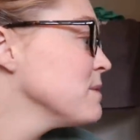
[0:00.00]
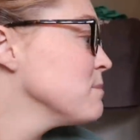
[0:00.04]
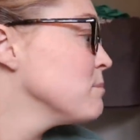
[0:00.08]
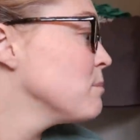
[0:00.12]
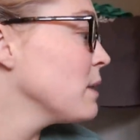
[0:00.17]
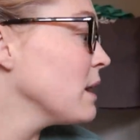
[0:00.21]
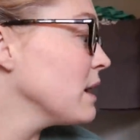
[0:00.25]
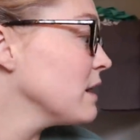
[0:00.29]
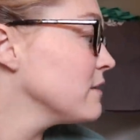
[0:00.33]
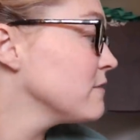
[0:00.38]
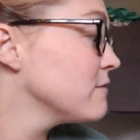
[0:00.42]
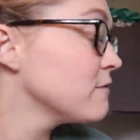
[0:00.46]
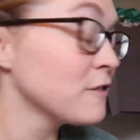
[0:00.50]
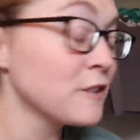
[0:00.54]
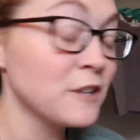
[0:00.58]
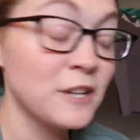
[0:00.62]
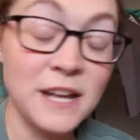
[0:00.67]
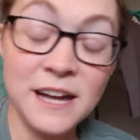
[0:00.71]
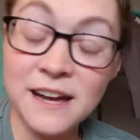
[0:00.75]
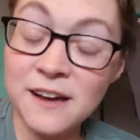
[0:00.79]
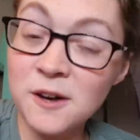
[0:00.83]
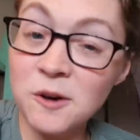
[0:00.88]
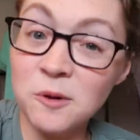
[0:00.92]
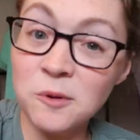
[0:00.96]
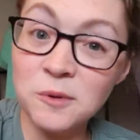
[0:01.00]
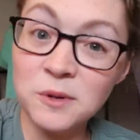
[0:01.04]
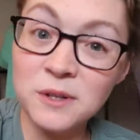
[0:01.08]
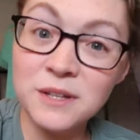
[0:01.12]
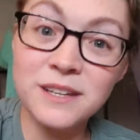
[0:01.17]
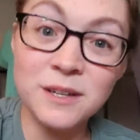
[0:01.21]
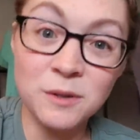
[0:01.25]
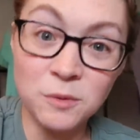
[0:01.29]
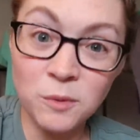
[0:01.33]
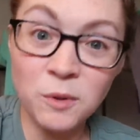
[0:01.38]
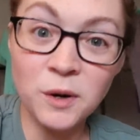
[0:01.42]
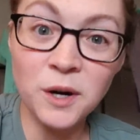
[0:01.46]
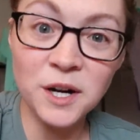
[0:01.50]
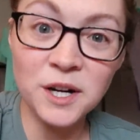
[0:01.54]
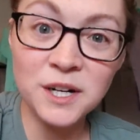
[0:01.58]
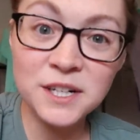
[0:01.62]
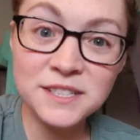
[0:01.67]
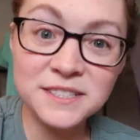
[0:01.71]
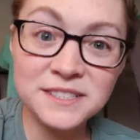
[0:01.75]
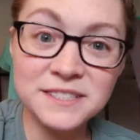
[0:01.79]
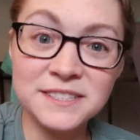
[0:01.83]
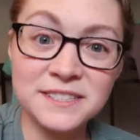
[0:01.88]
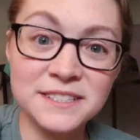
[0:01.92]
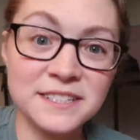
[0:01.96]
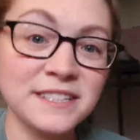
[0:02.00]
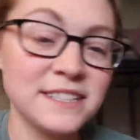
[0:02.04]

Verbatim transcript: But for now, it works.